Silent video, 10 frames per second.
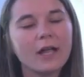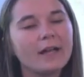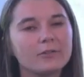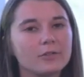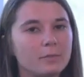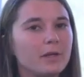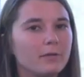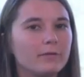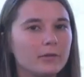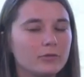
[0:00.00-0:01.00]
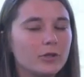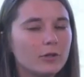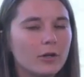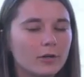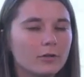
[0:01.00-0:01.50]
at just peer-reviewed
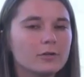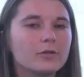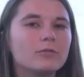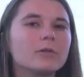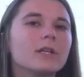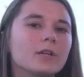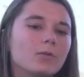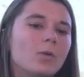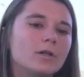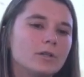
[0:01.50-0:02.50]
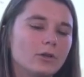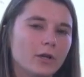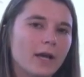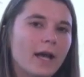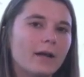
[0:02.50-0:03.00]
journal articles. So you're really going to want to
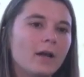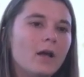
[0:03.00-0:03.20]
look at